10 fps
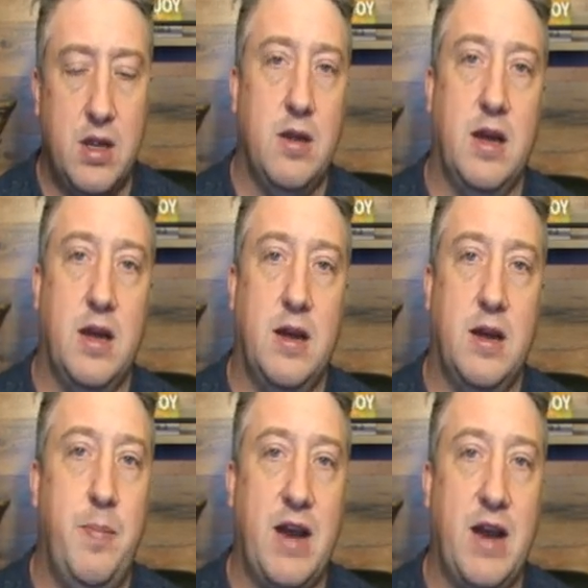uh,
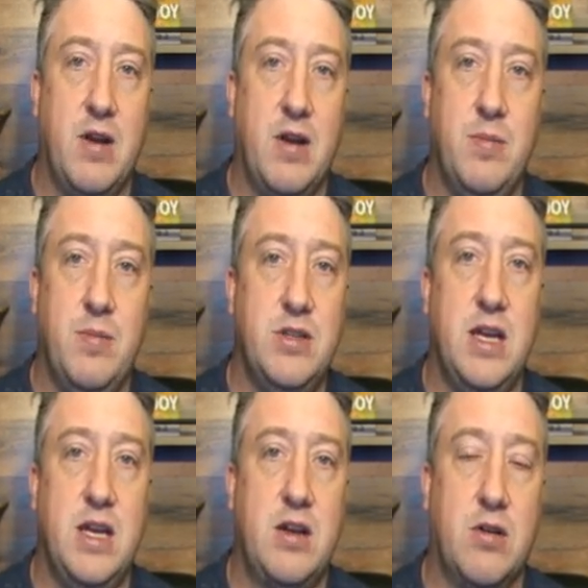background
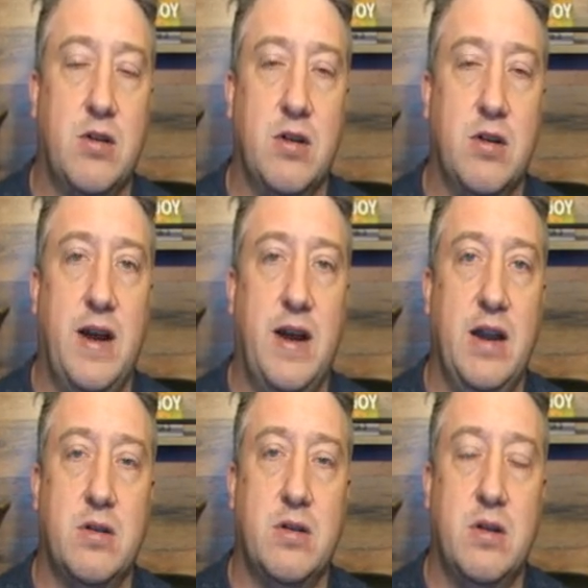music or the
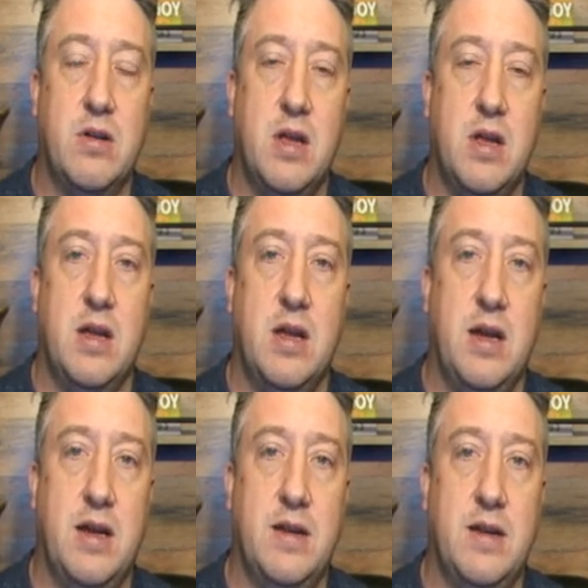viral
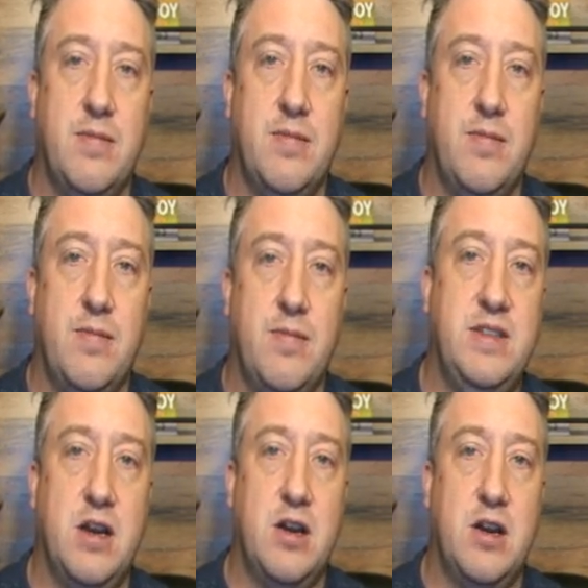uh, things that
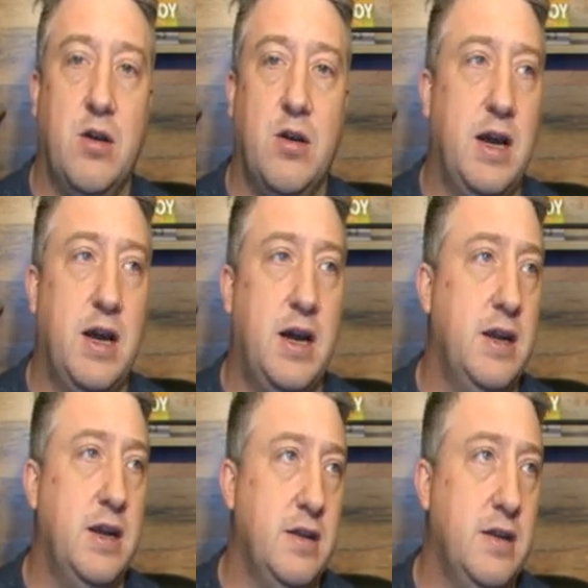are going on
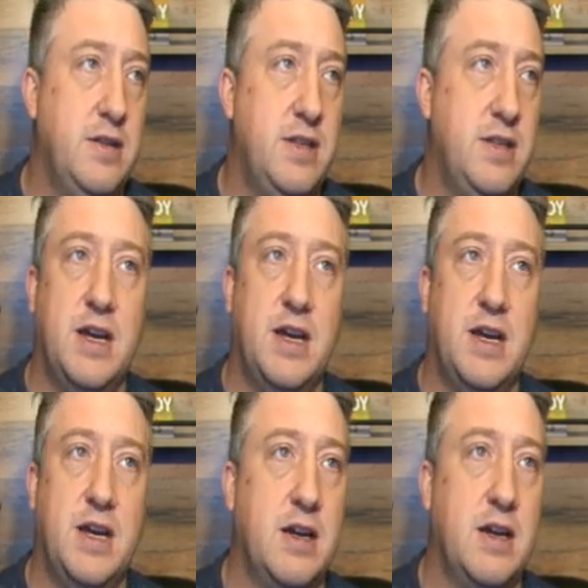on TikTok
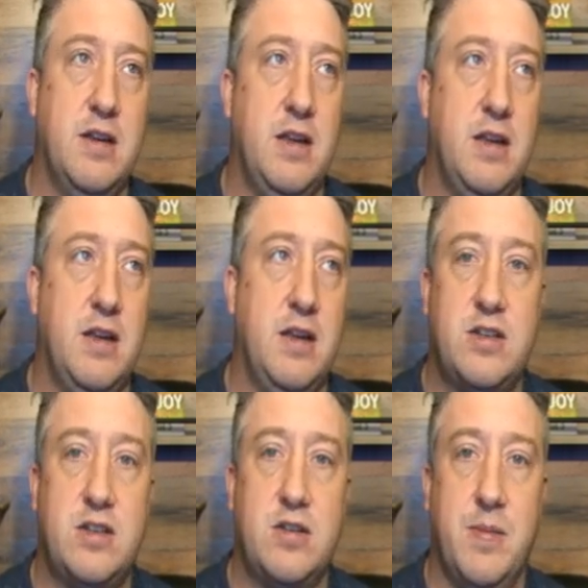and, and
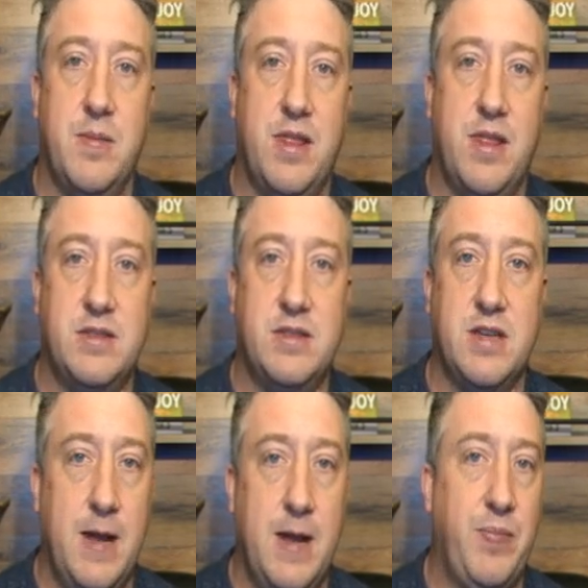Instagram and things like
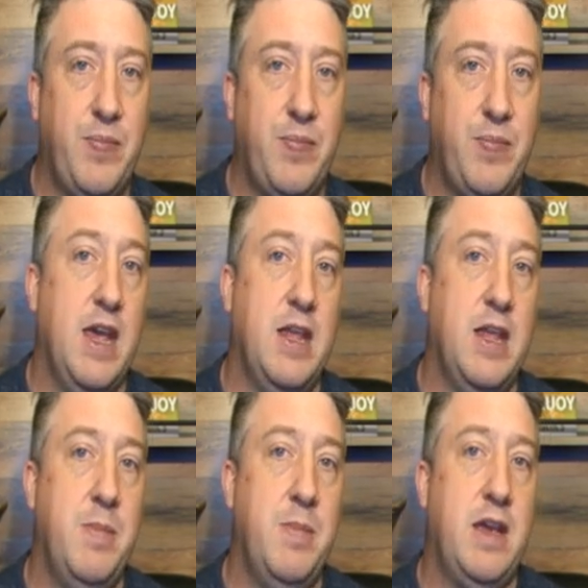that. And then
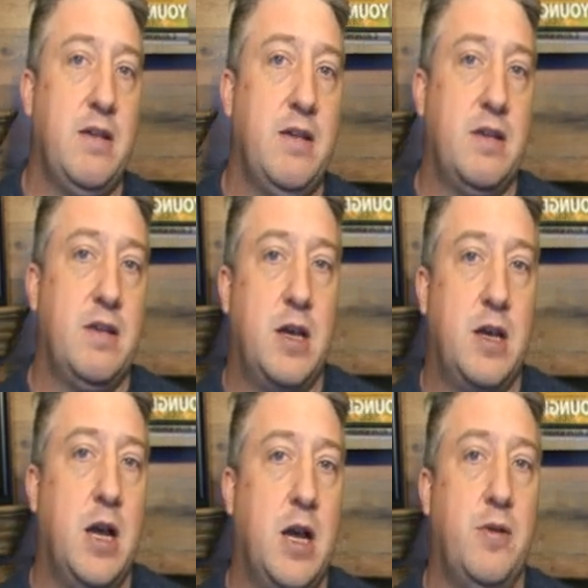make a
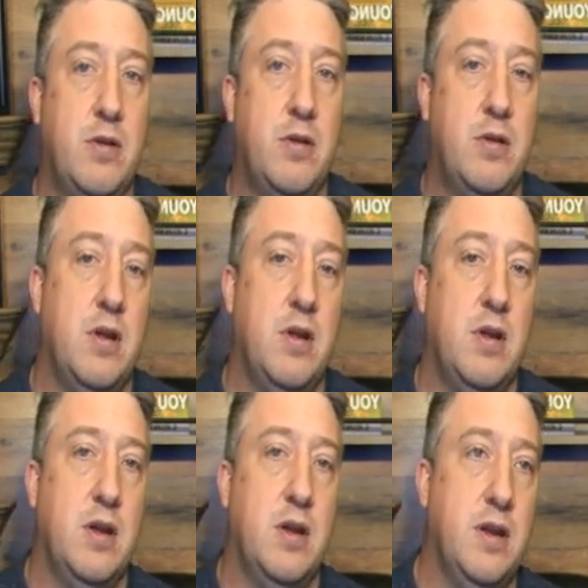couple
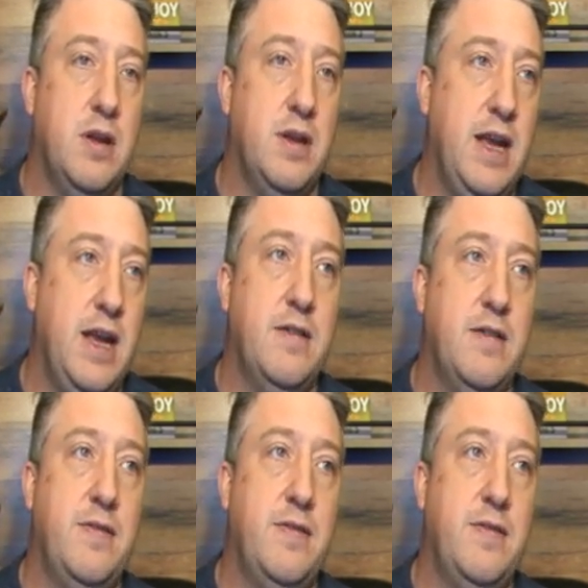native